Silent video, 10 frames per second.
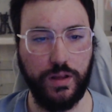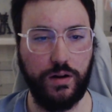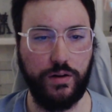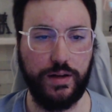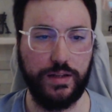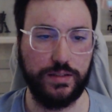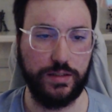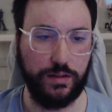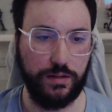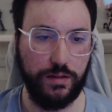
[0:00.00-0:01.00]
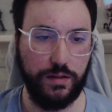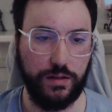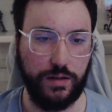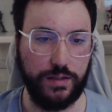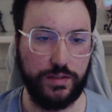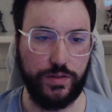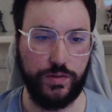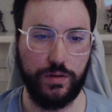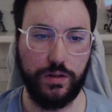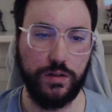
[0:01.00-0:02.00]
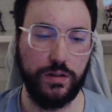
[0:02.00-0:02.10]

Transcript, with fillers: Alright, let's see. Lazul.